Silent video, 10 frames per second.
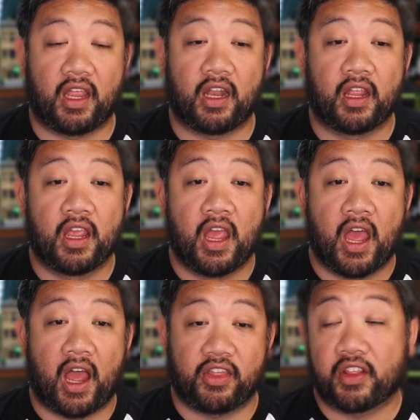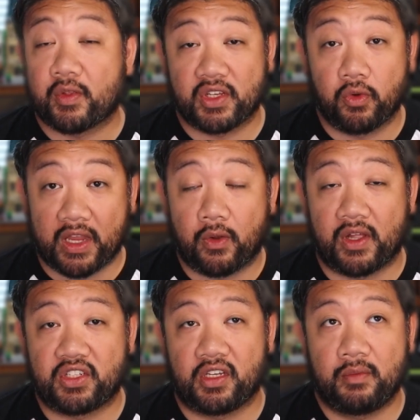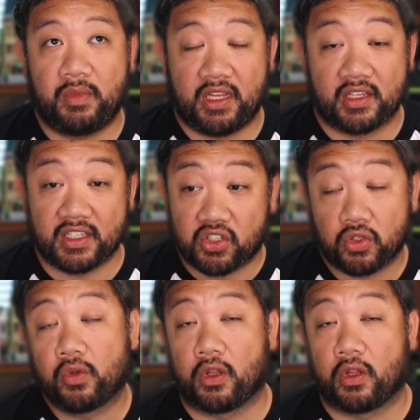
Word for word: And I thought that was a great question because it's true.